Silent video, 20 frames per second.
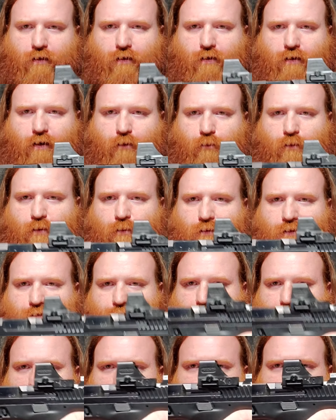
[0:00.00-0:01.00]
I went with the
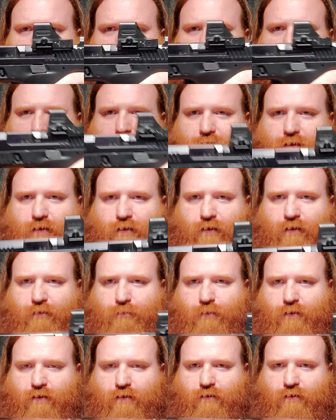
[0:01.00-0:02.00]
508T
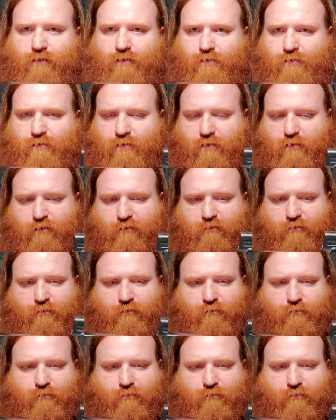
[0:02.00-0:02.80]
because of